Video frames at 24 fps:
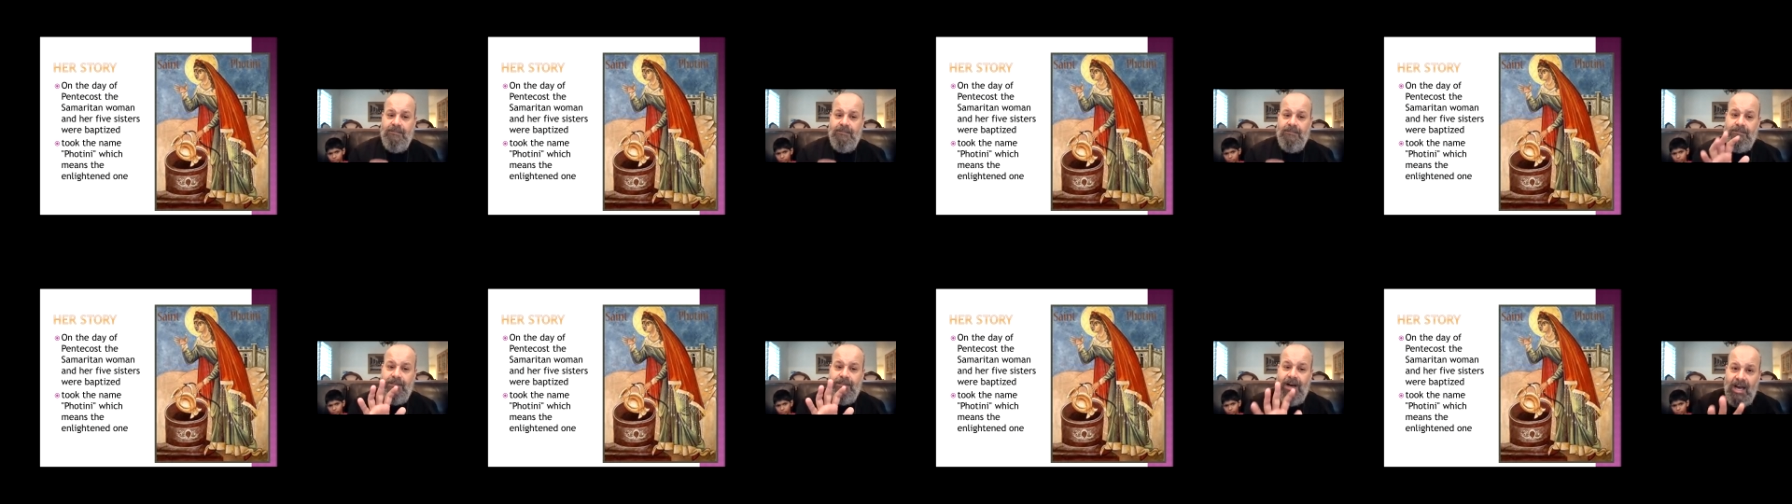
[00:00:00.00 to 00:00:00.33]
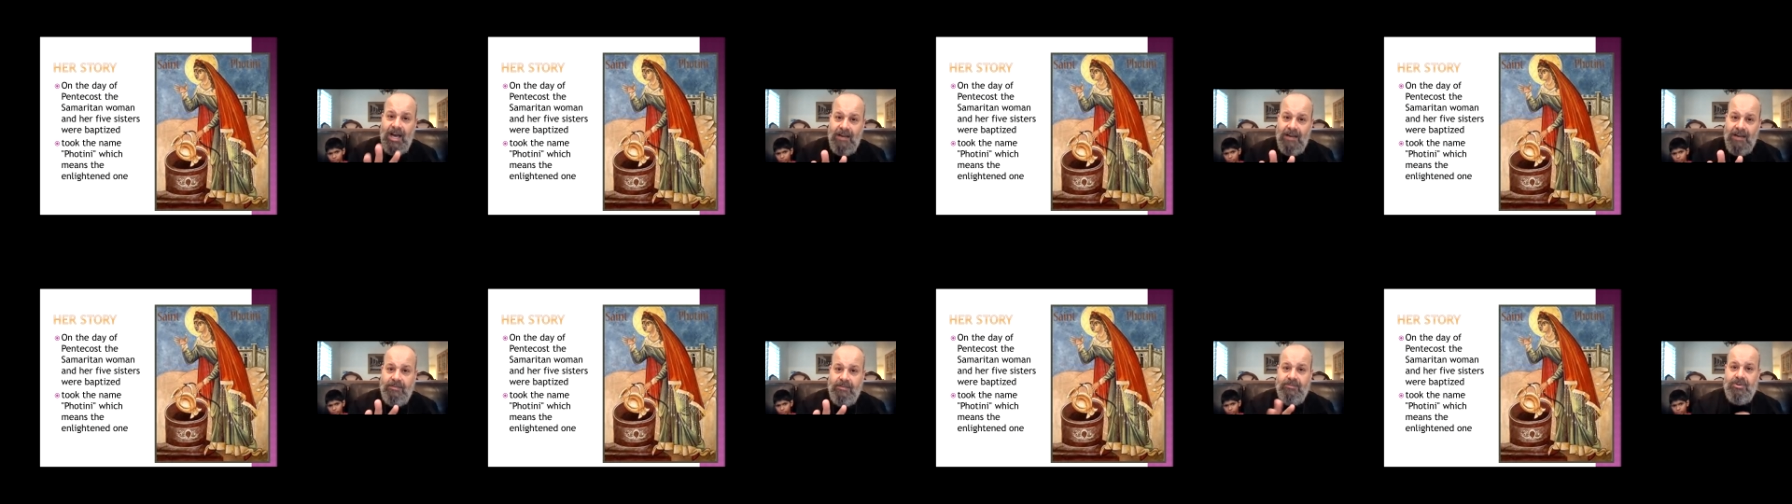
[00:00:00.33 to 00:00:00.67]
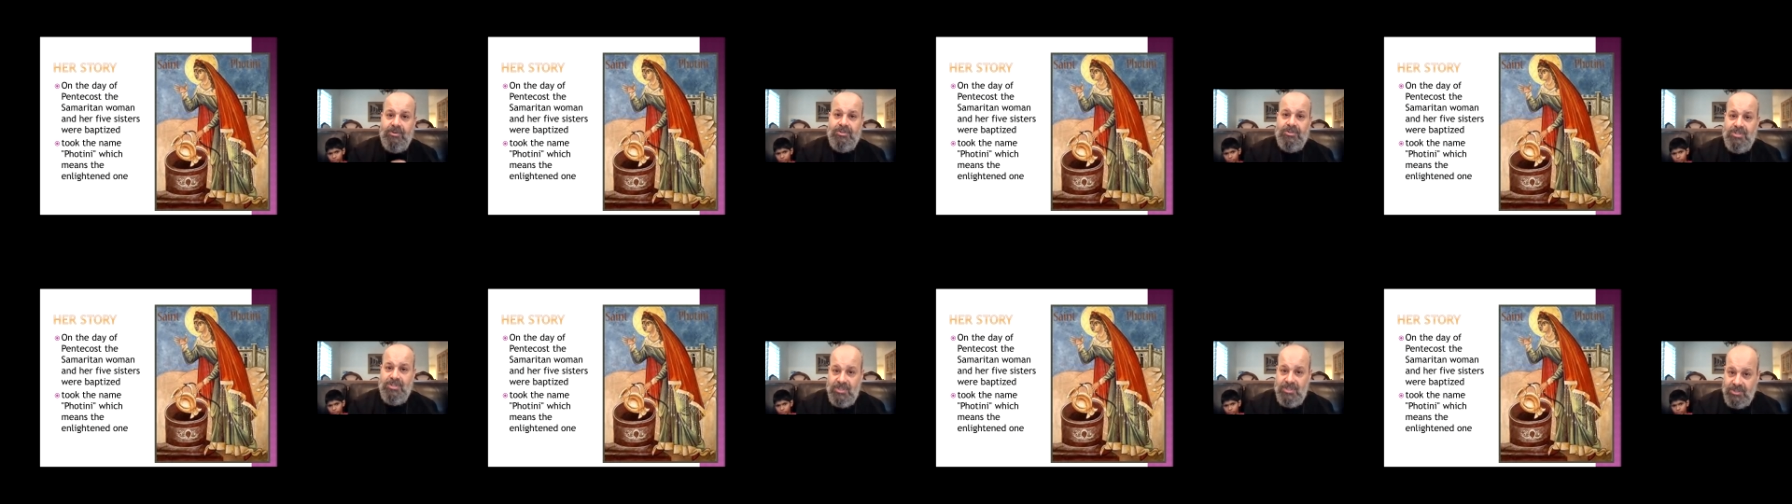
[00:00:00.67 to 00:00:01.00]
five of her
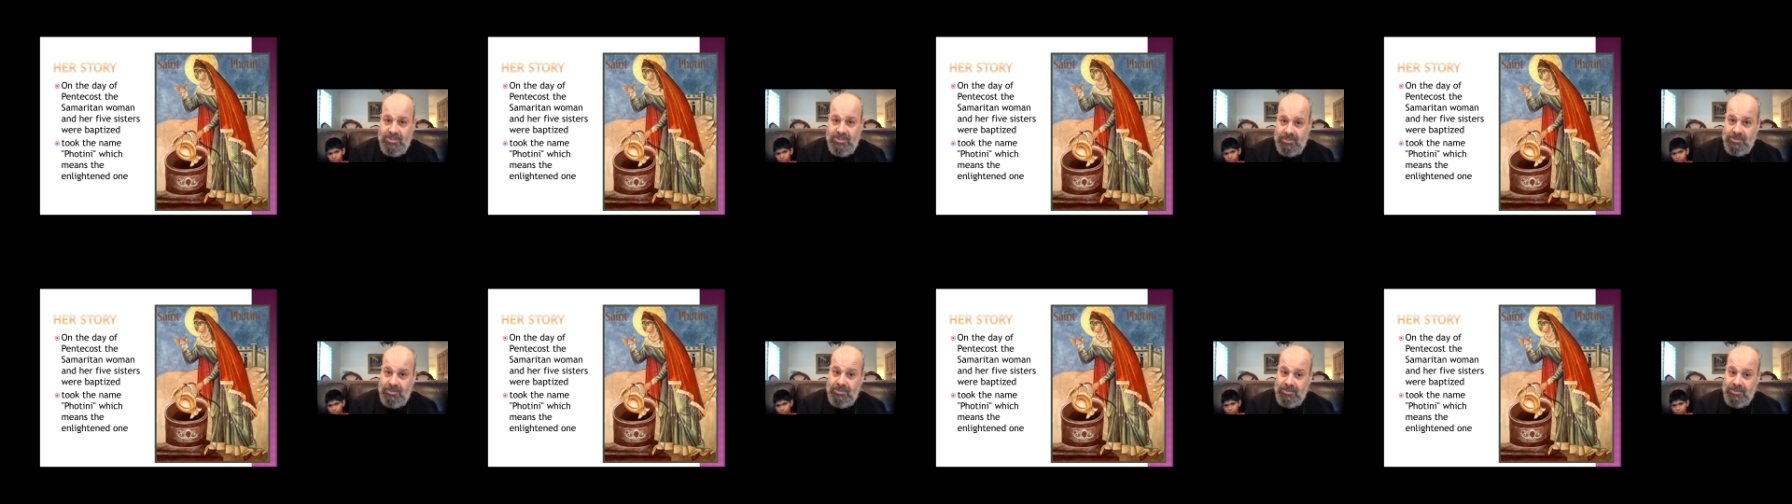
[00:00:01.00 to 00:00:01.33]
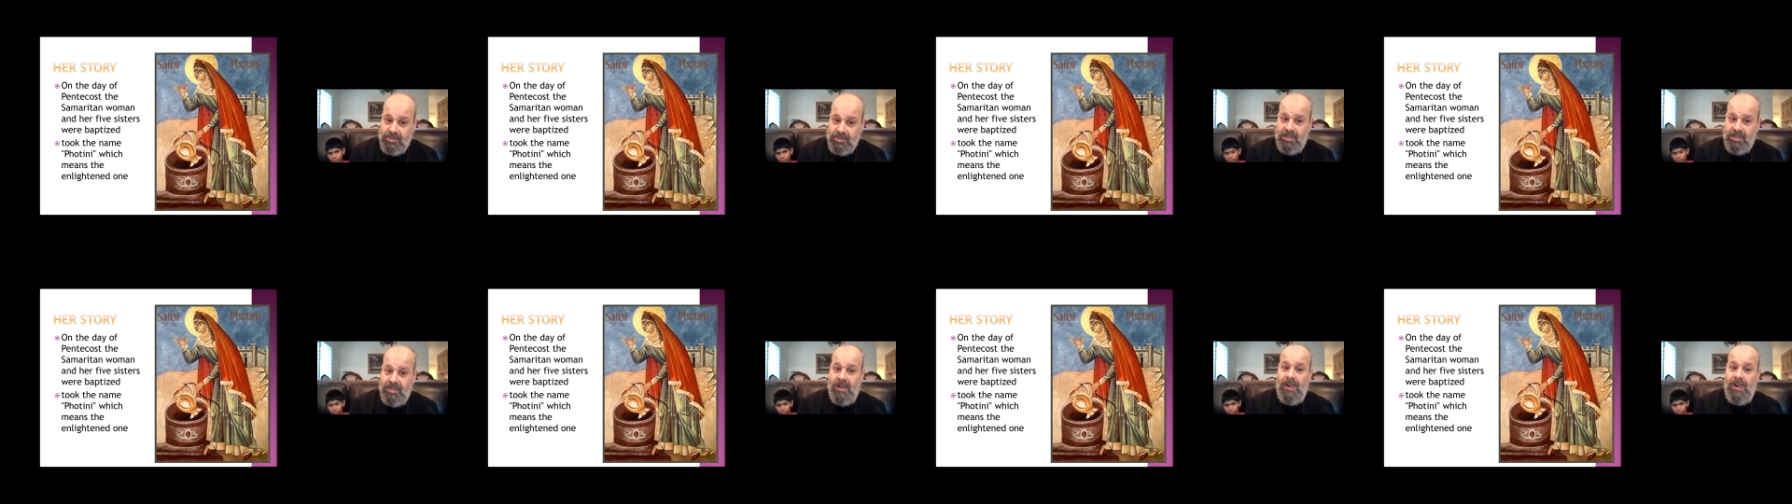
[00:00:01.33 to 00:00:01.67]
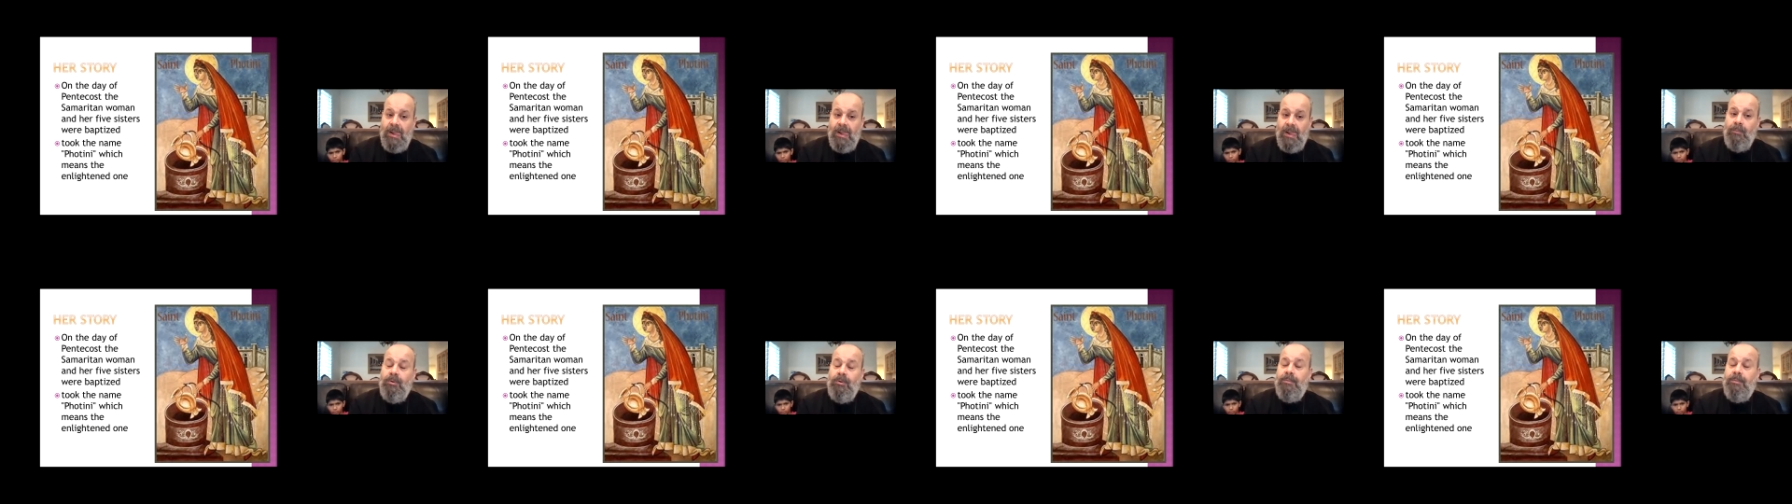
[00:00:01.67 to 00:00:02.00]
sisters
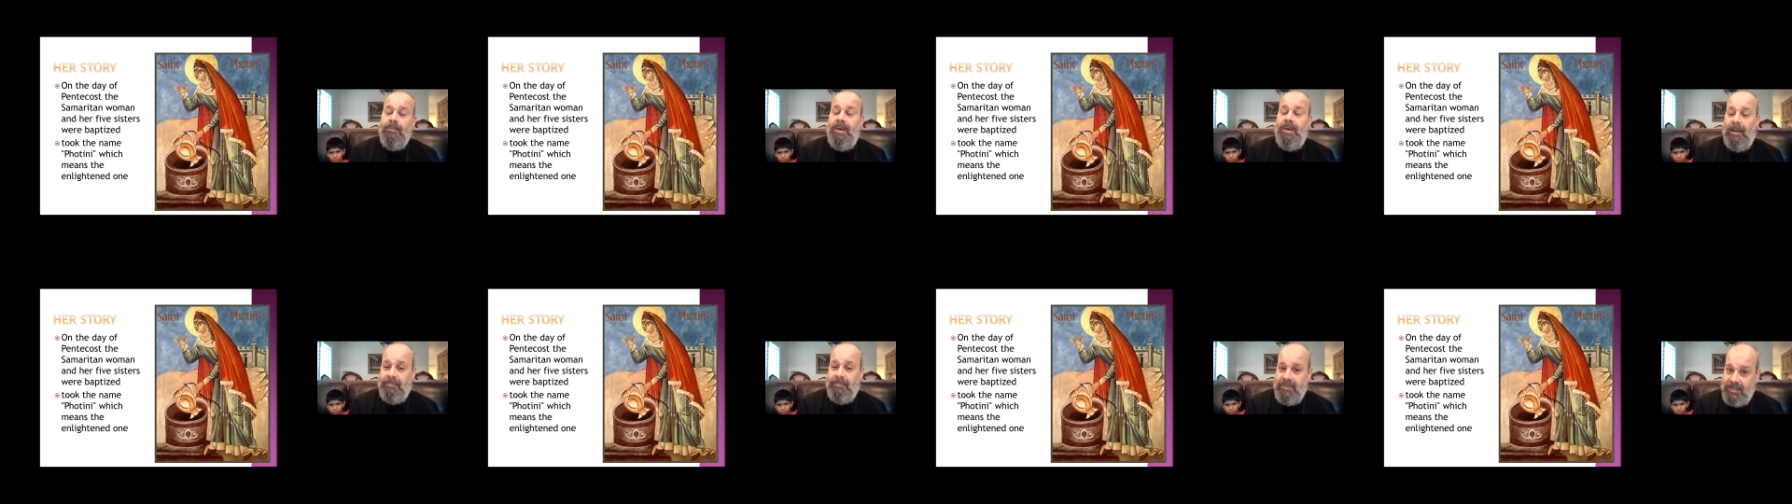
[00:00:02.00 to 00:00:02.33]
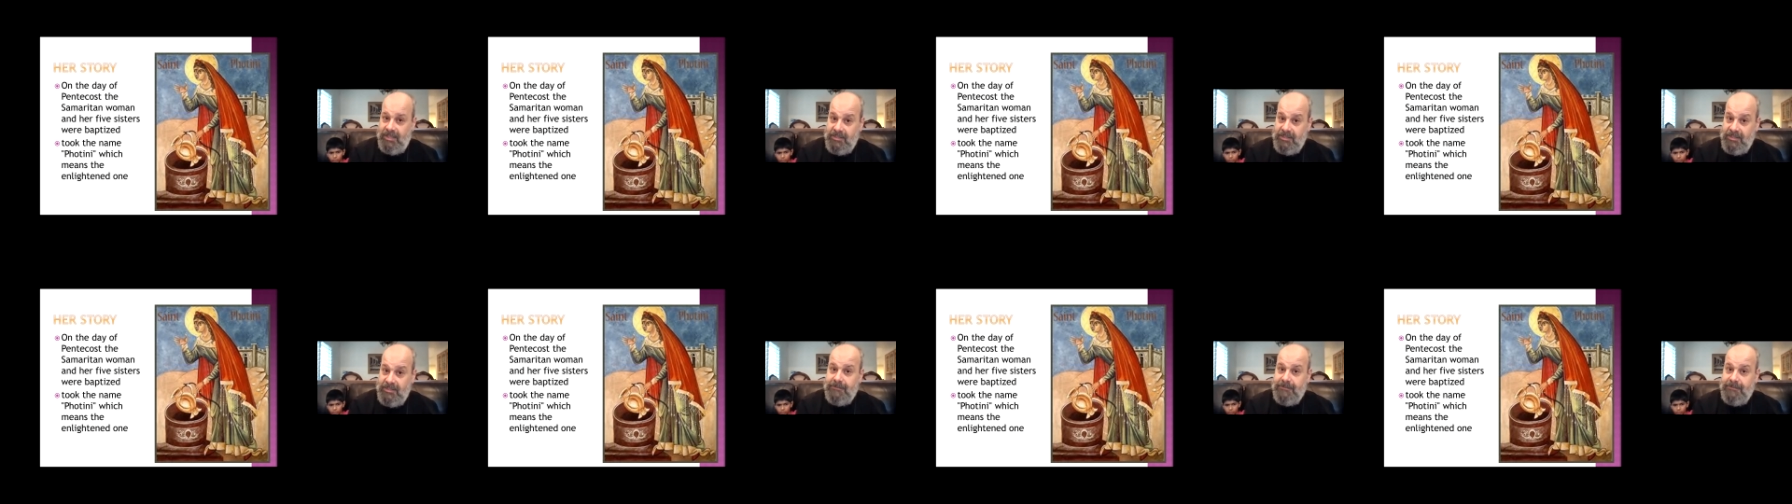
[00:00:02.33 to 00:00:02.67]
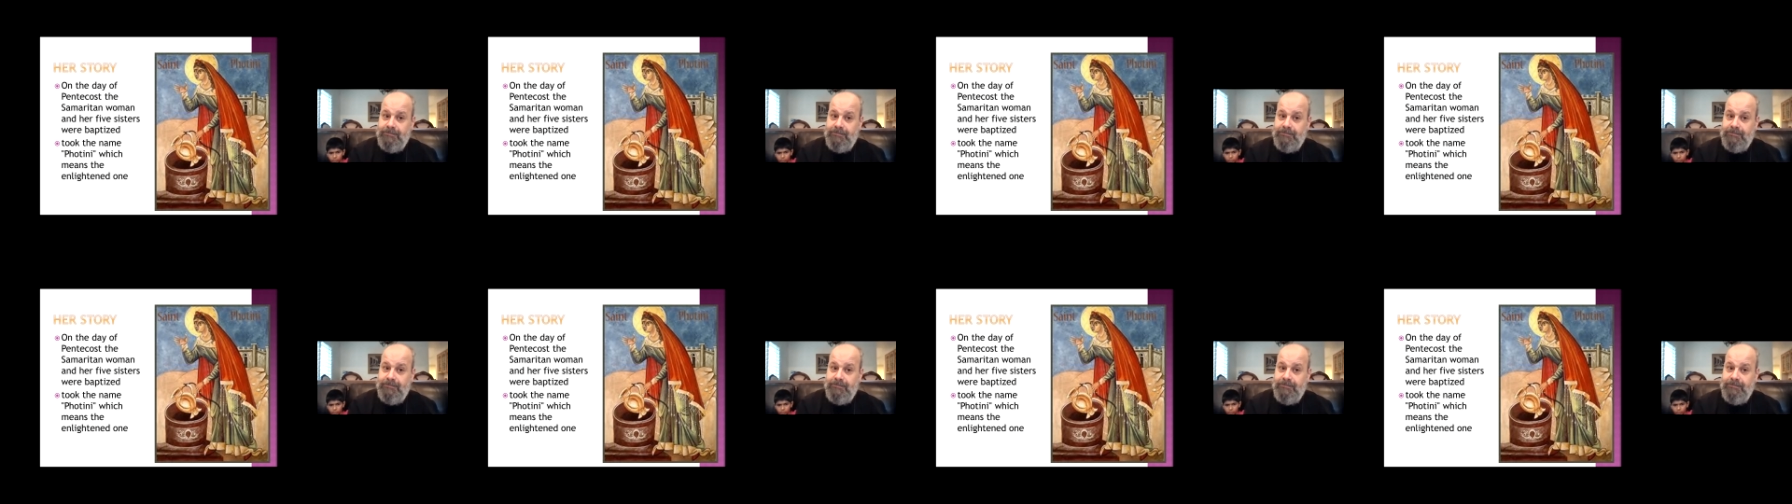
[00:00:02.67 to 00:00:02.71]
were baptized.